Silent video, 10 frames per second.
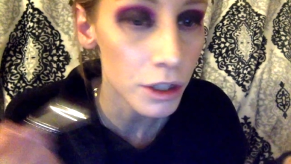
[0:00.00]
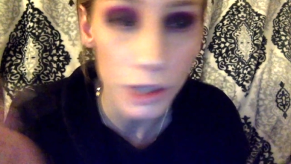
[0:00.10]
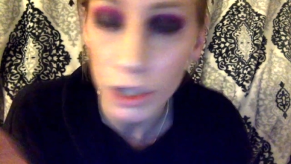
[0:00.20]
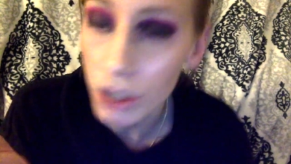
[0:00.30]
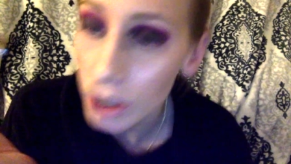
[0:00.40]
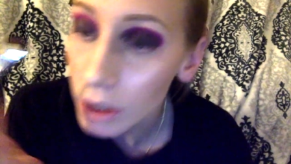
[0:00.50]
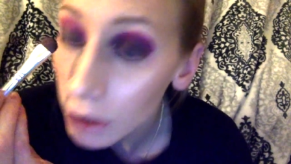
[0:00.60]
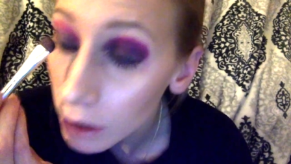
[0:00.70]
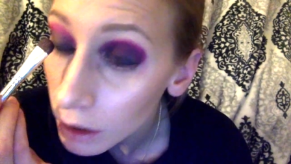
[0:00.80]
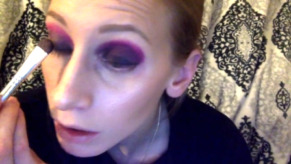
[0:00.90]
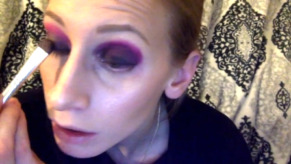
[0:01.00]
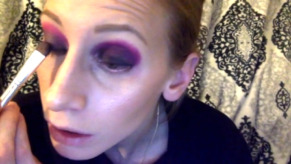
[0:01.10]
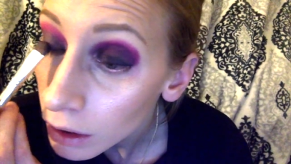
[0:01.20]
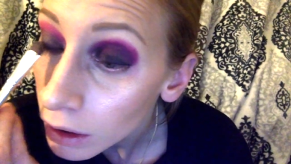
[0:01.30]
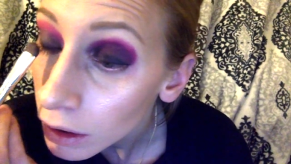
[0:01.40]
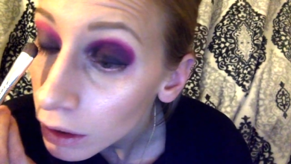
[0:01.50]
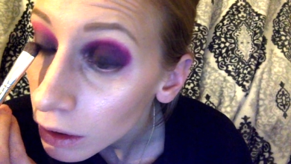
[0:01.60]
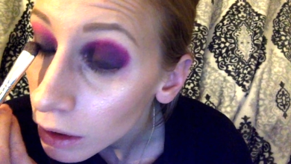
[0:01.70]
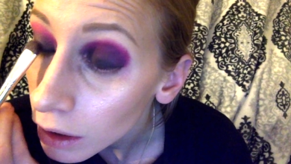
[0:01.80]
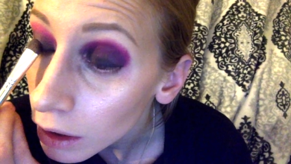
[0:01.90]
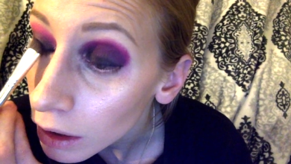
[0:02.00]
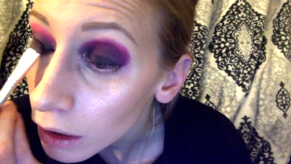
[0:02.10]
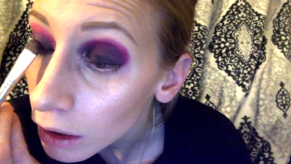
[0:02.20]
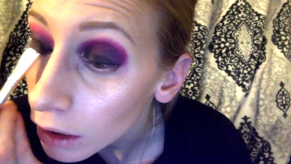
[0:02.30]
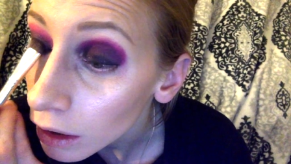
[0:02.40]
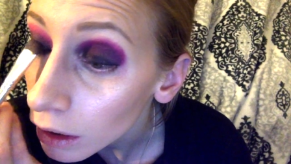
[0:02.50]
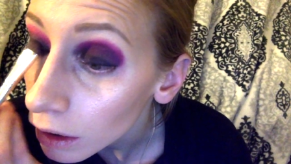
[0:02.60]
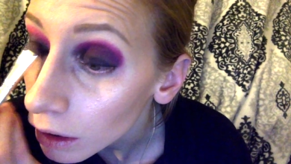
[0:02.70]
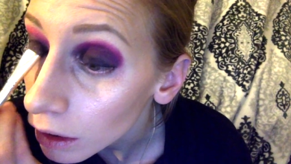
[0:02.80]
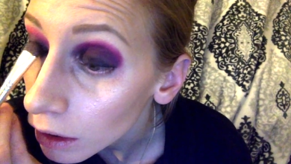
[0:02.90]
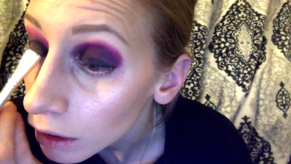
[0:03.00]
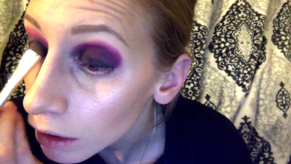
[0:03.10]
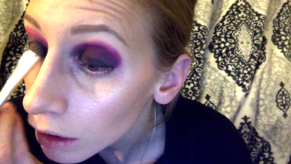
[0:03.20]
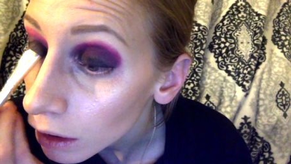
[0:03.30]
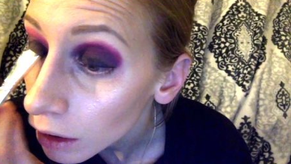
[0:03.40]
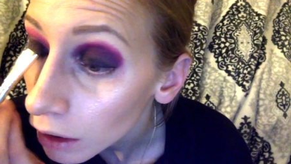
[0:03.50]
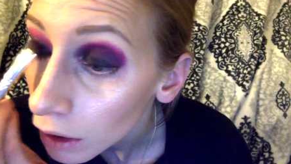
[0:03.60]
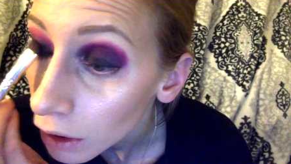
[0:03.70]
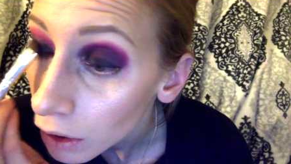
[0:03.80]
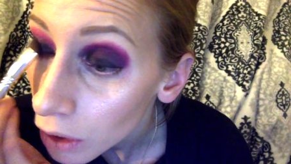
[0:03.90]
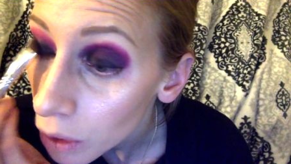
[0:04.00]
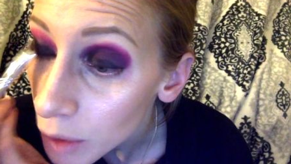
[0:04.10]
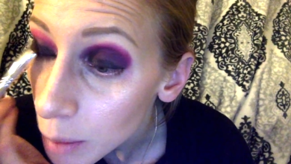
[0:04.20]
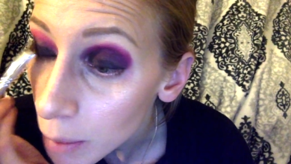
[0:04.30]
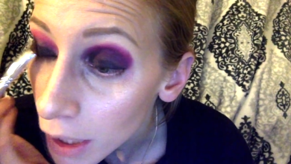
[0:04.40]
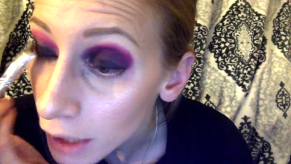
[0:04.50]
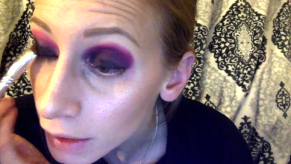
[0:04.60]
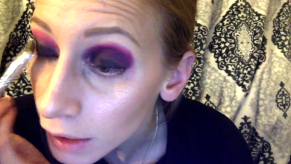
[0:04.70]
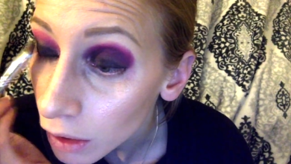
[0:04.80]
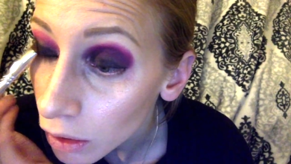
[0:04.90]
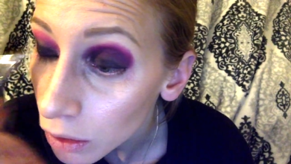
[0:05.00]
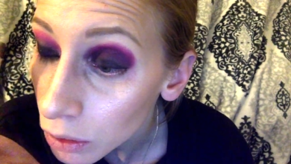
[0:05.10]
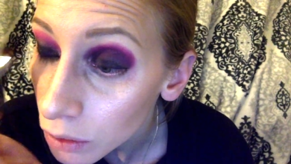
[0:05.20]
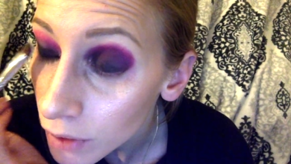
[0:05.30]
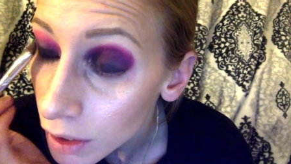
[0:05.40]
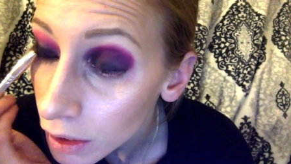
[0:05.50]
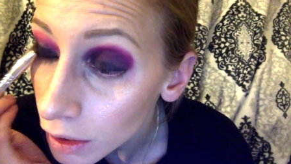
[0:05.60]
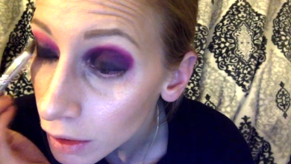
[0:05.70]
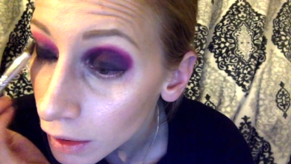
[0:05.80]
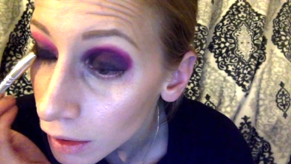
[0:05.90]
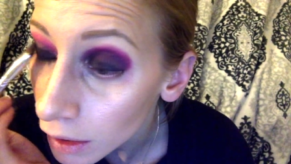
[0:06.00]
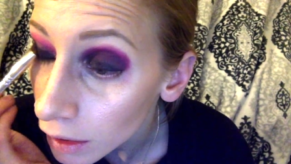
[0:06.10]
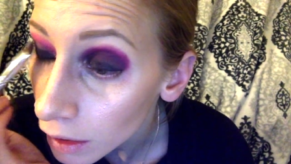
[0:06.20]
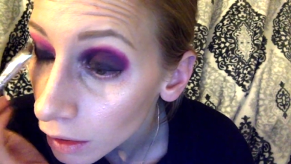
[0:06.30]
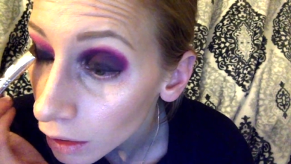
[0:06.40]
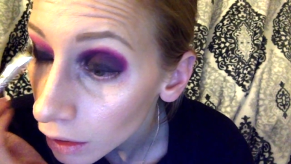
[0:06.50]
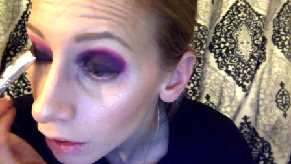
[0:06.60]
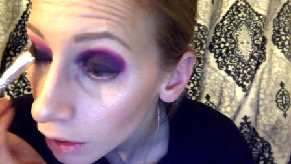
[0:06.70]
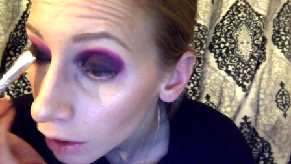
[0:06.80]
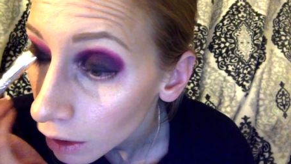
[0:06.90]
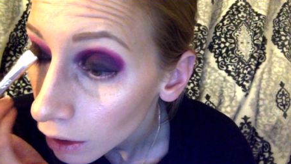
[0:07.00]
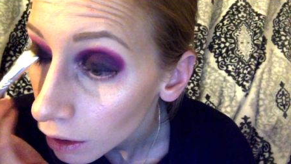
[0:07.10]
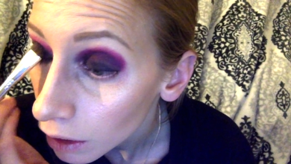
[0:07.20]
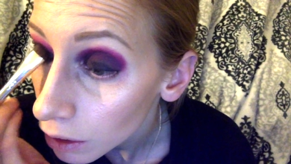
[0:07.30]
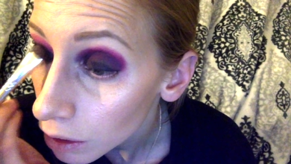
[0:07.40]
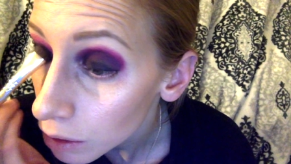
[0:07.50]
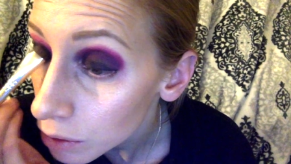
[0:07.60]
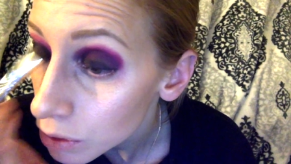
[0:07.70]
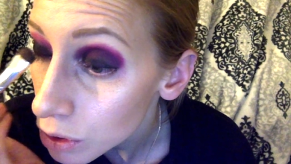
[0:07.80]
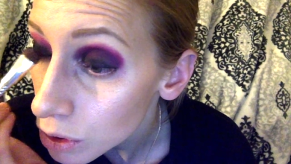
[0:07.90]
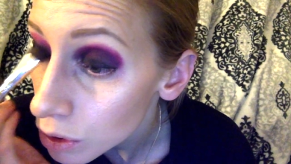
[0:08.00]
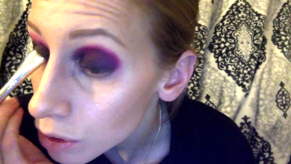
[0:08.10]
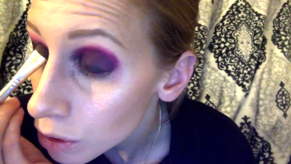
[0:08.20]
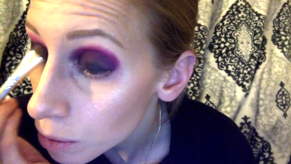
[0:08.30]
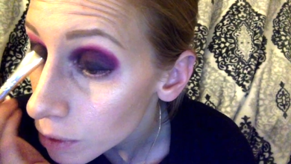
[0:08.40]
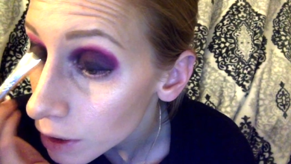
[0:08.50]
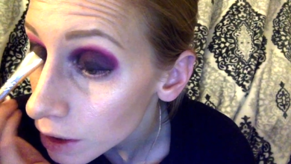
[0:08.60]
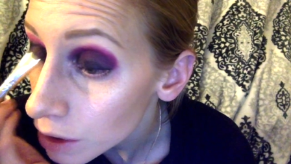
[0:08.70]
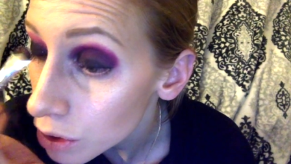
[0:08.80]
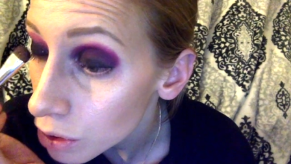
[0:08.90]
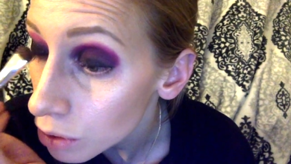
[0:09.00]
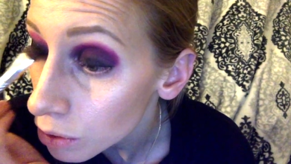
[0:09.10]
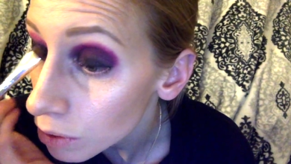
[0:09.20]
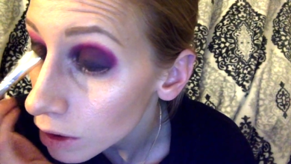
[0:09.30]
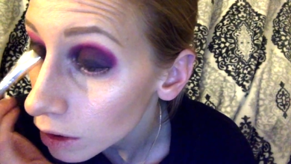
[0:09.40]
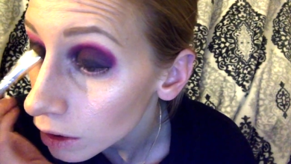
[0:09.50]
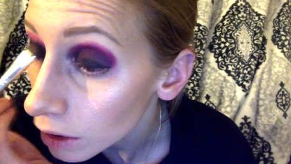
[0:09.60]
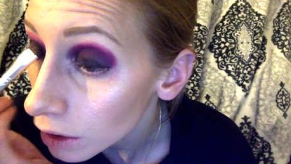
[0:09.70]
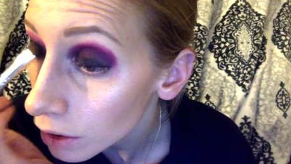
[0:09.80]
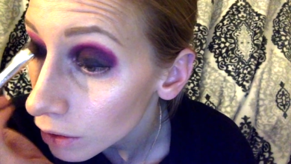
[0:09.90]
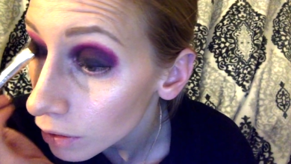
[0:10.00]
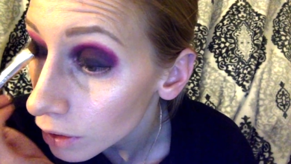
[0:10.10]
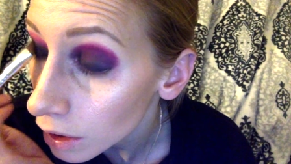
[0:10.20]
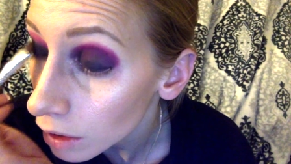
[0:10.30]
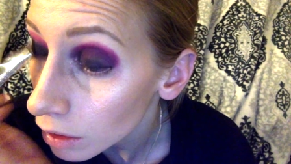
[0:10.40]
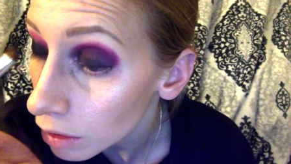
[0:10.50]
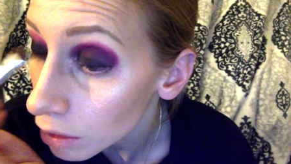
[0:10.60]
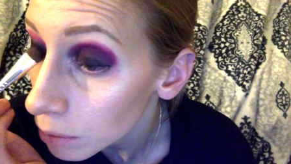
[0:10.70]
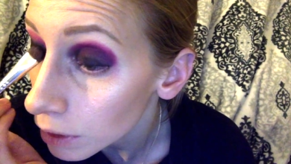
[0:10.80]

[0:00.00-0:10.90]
Treasure. And going to pack that all over the lid. Oh, it's so pretty. It's so glittery. Oh.